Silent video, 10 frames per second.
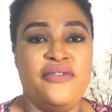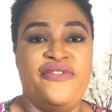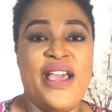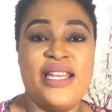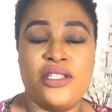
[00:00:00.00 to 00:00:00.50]

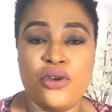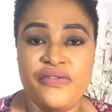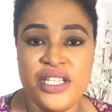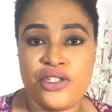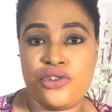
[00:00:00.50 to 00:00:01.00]
verdict
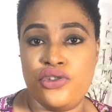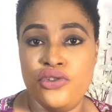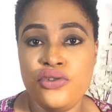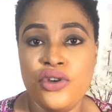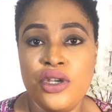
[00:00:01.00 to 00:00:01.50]
of these
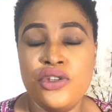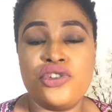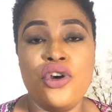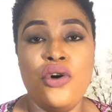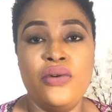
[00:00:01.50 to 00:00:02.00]
two.
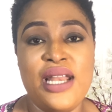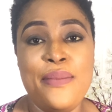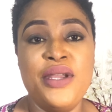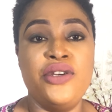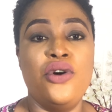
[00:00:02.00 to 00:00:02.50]
So
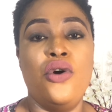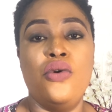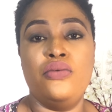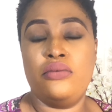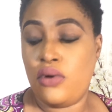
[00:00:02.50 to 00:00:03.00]
let me
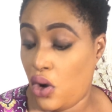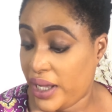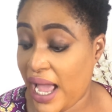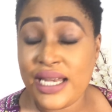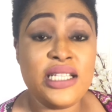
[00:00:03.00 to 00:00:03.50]
know.
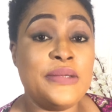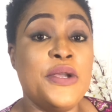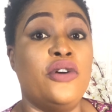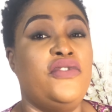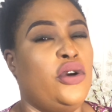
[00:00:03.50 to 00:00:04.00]
Okay, I didn't
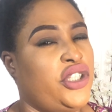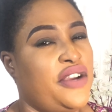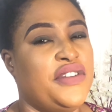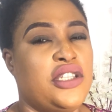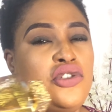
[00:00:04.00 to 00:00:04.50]
speak of
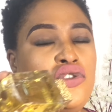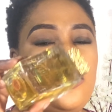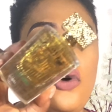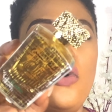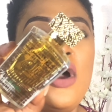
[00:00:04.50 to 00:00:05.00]
longevity.
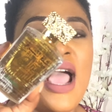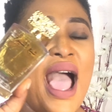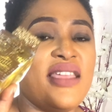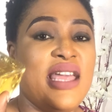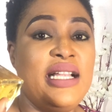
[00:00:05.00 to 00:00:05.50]
So
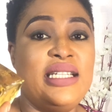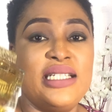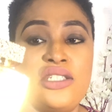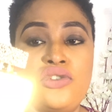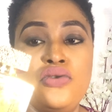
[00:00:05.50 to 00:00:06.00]
I think
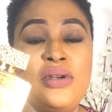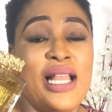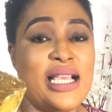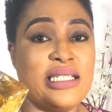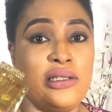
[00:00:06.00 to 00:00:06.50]
this two
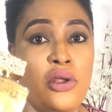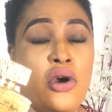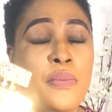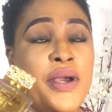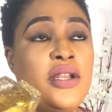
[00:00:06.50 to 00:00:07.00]
lasts
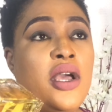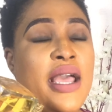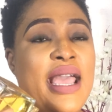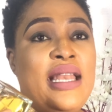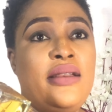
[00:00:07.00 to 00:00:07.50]
long, but
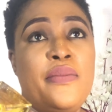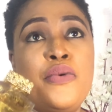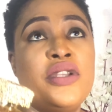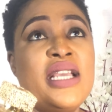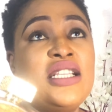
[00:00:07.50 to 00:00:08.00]
it
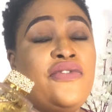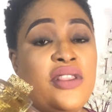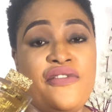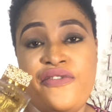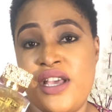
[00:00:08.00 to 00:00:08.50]
projects for
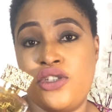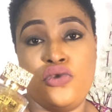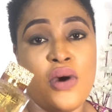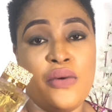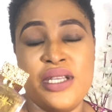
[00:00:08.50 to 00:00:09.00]
the first
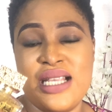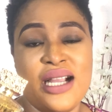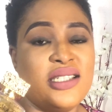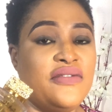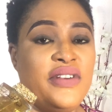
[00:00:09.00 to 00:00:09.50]
2 hours
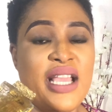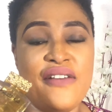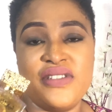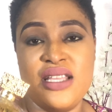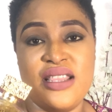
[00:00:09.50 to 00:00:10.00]
actively.
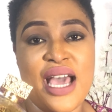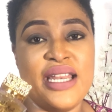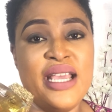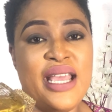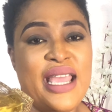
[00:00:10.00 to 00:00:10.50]
After
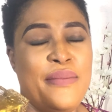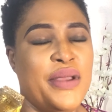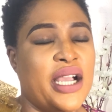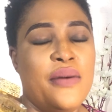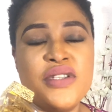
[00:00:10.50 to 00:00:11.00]
that, it
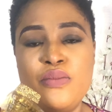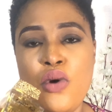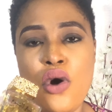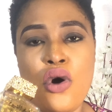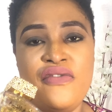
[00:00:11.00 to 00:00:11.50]
becomes
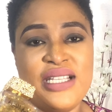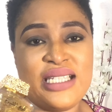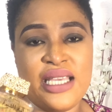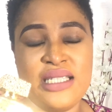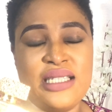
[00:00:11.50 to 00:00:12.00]
more of a
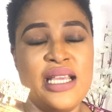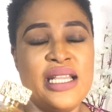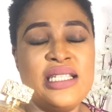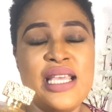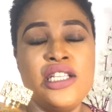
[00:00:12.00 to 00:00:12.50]
skin scent.
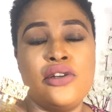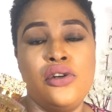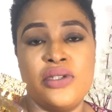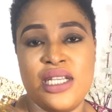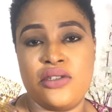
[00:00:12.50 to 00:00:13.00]
It stays
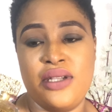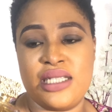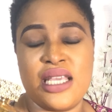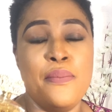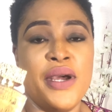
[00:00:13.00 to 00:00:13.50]
closer to the
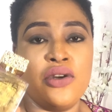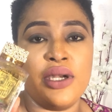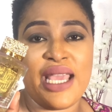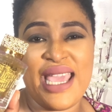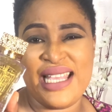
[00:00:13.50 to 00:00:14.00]
skin, but
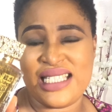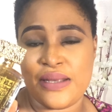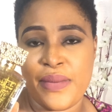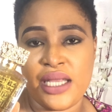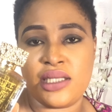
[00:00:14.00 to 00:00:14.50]
not
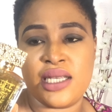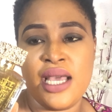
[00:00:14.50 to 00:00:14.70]
intimate